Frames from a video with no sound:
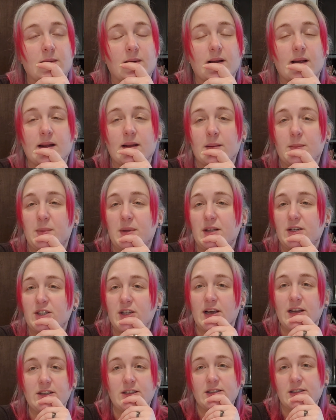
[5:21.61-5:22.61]
we're gonna be
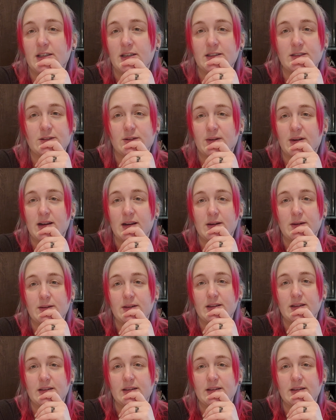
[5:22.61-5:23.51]
changing things around,